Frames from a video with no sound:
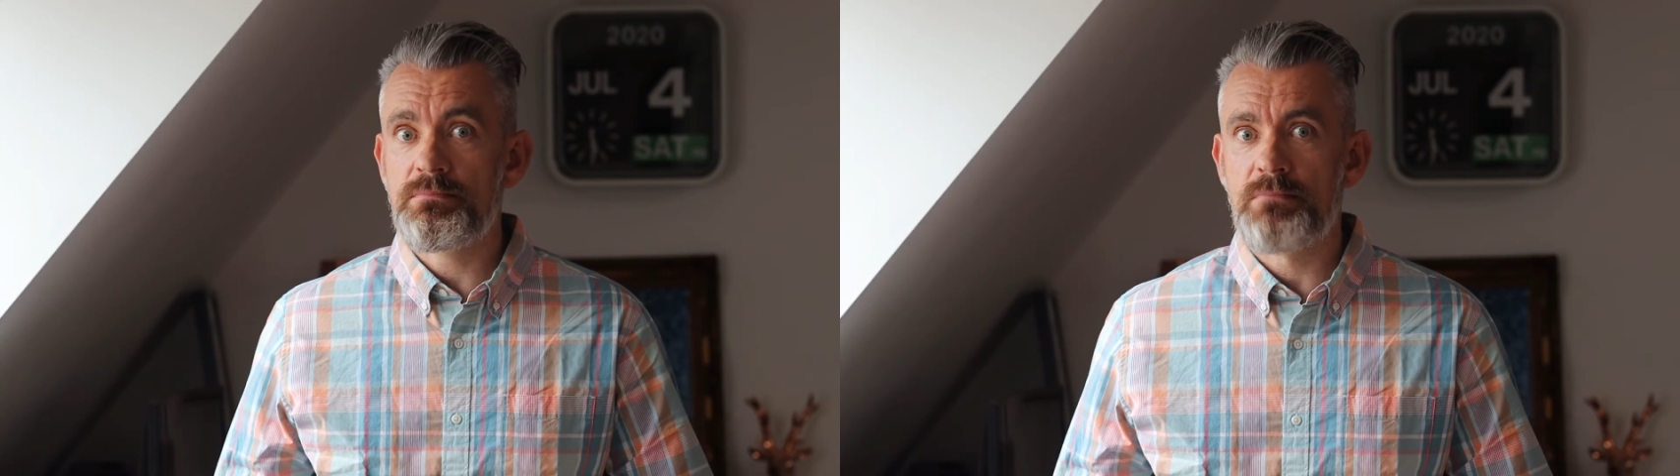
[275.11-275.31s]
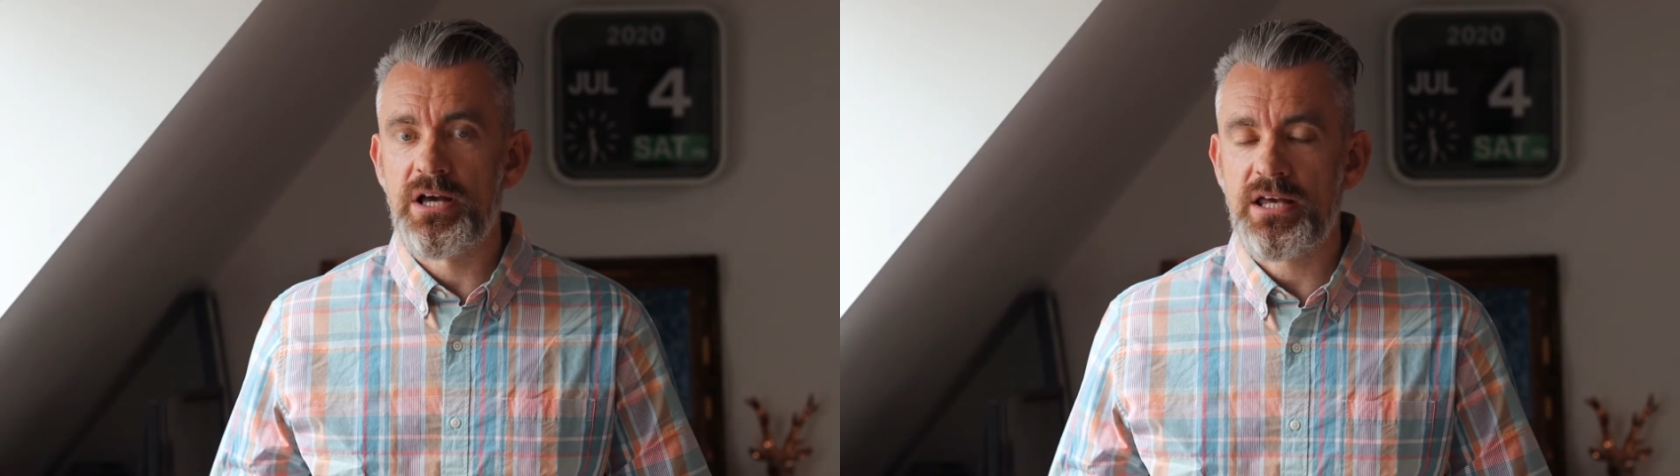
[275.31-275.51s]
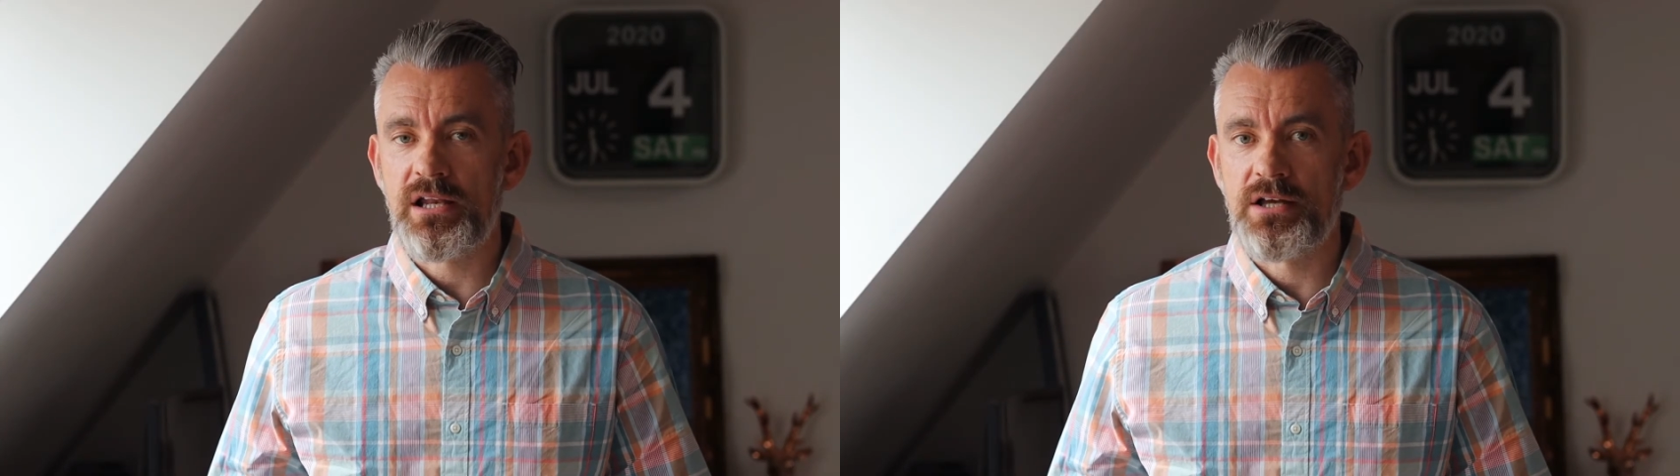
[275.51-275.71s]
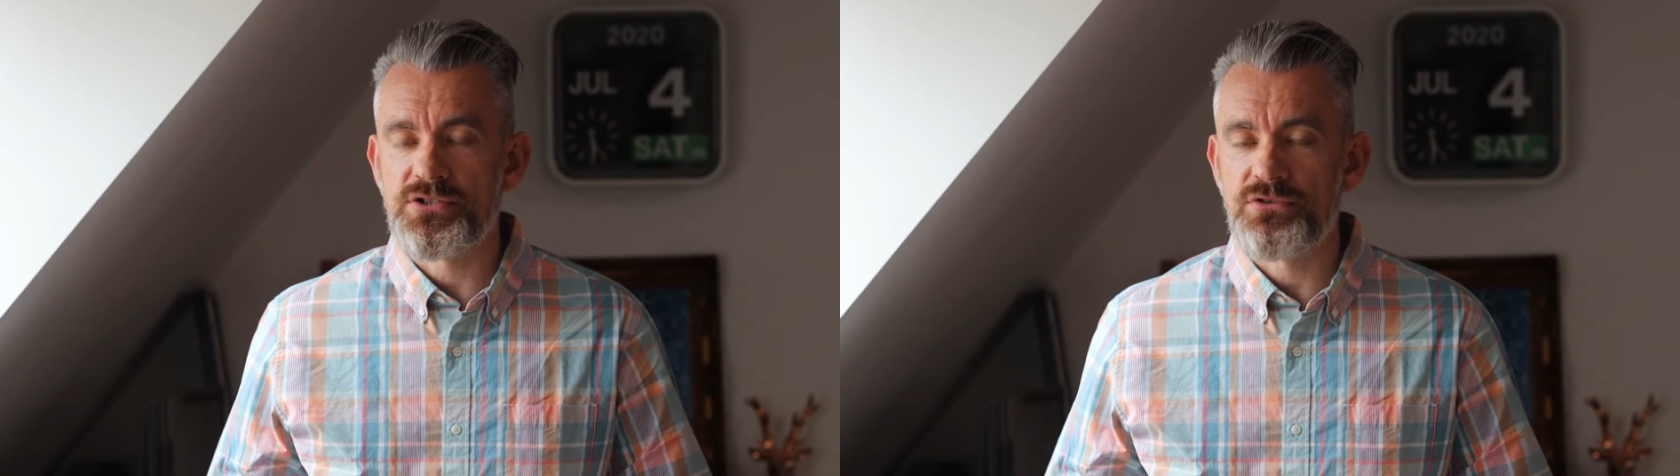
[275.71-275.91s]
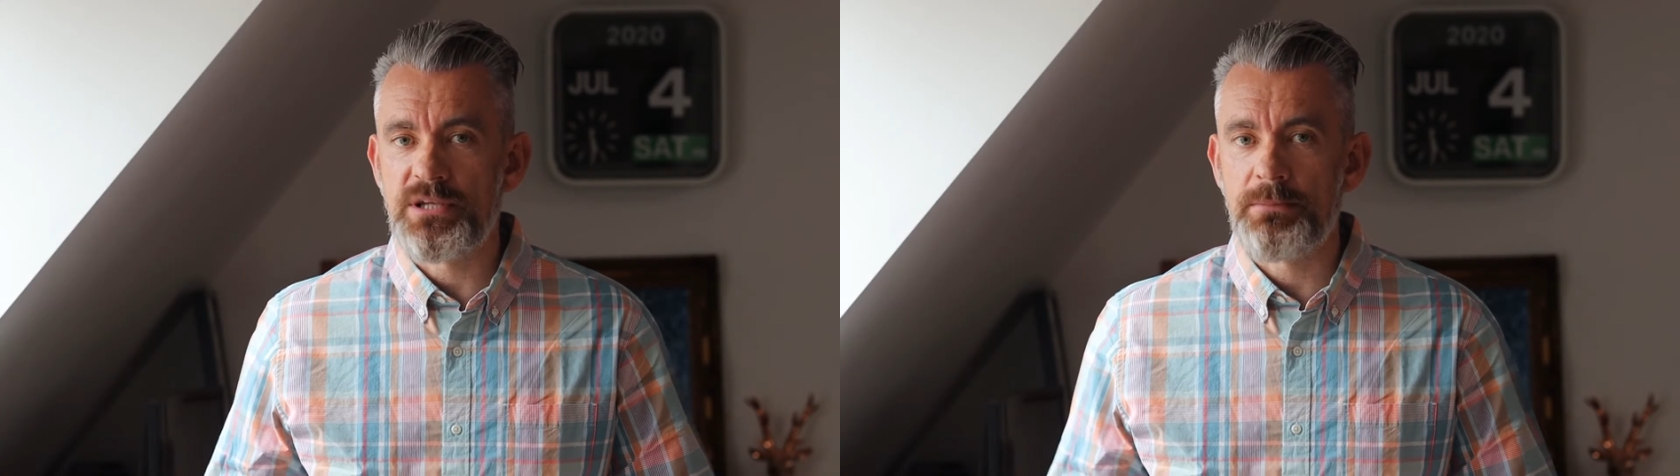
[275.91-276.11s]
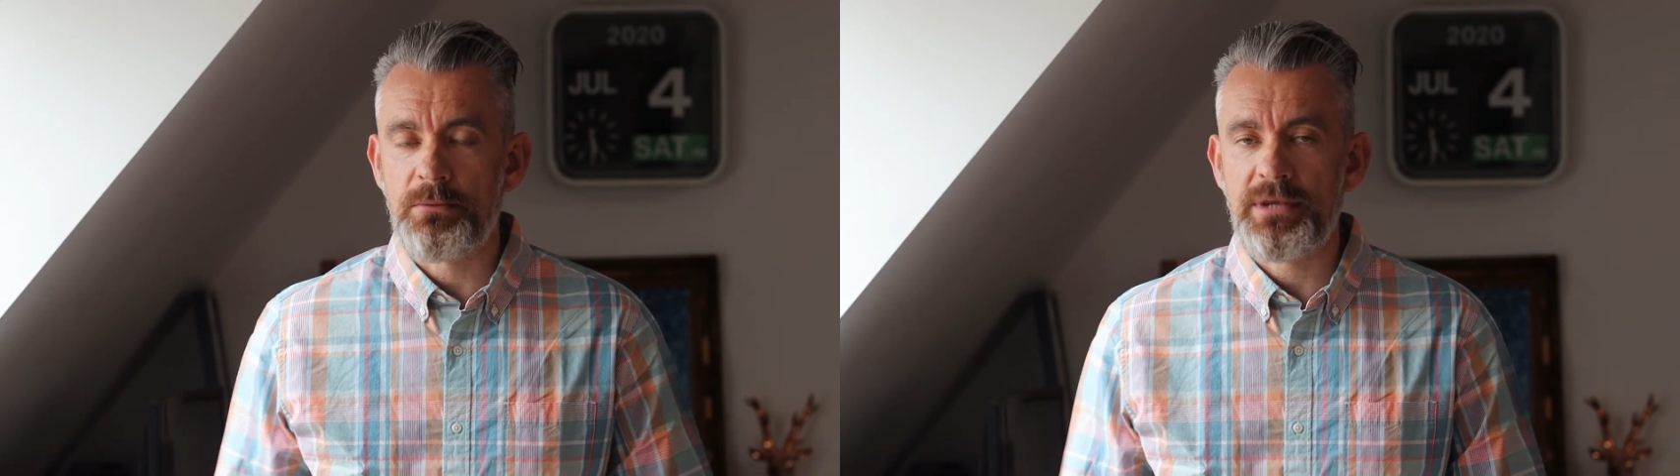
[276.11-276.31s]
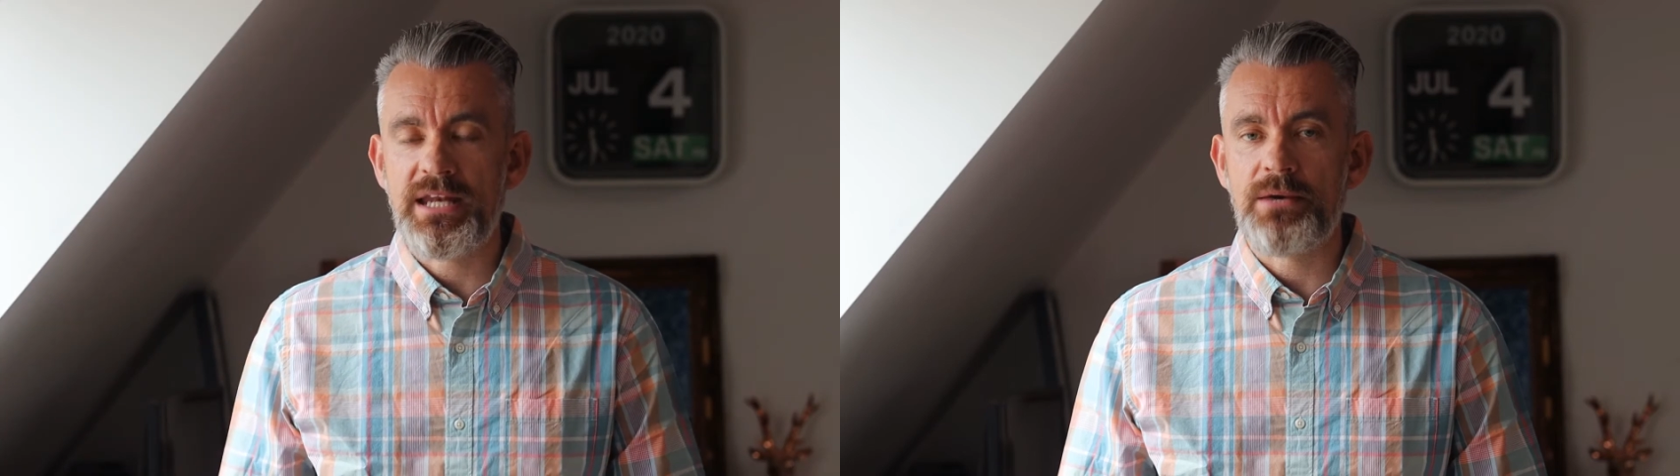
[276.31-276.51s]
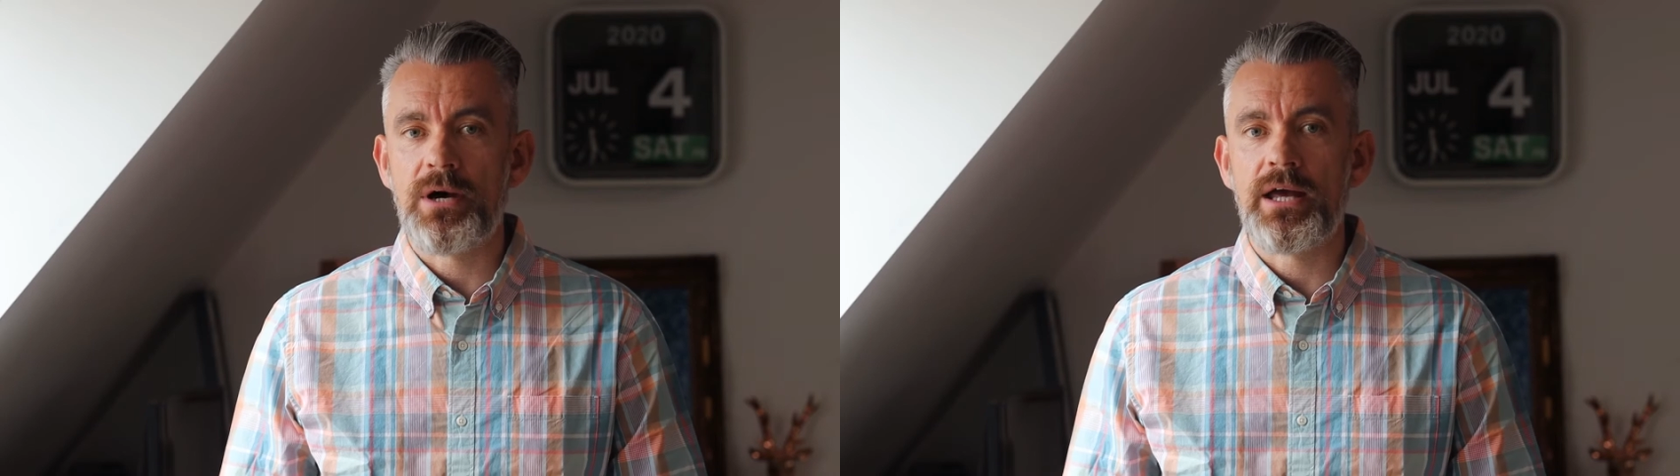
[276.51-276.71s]
my clients usually book me
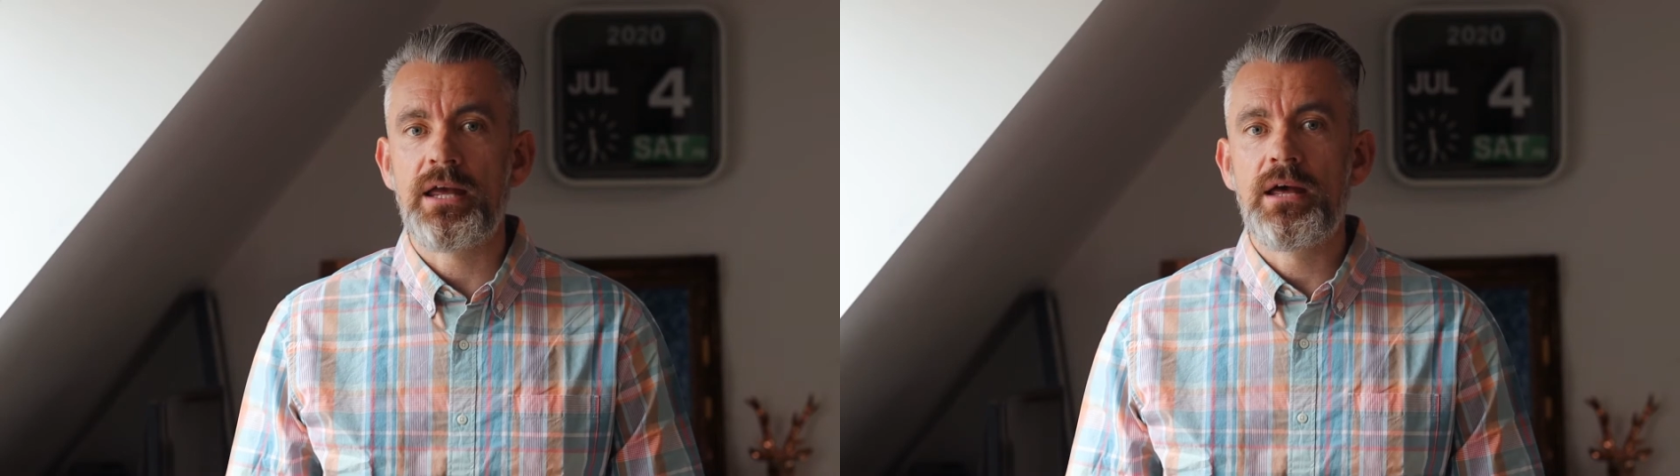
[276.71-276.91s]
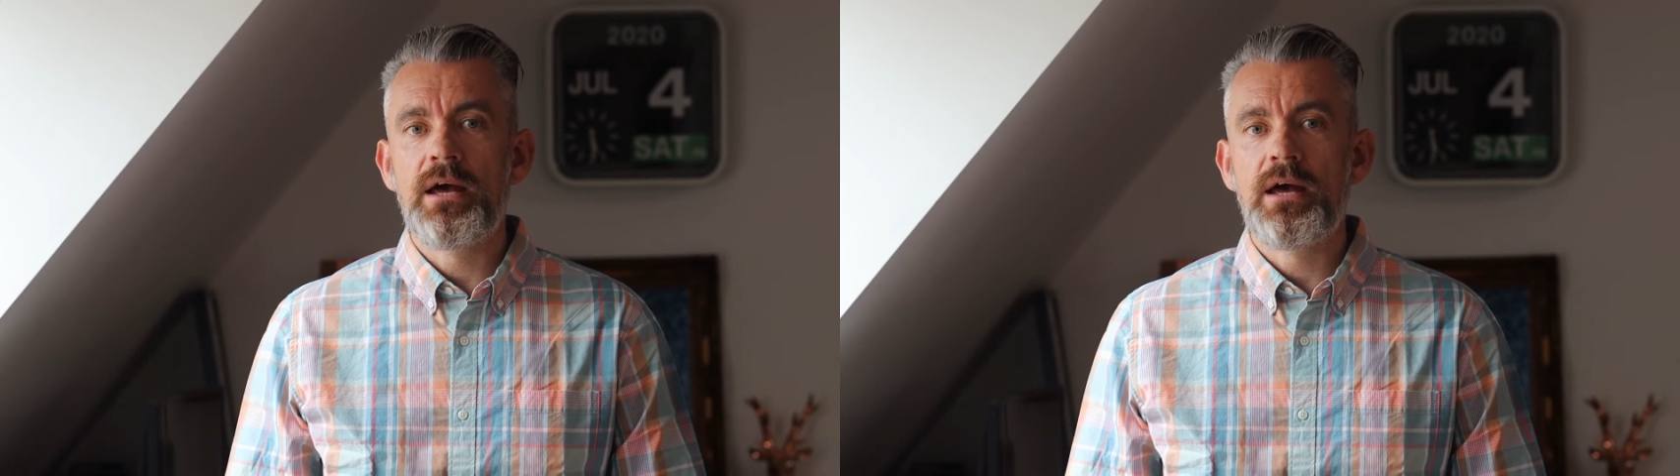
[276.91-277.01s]
anyway.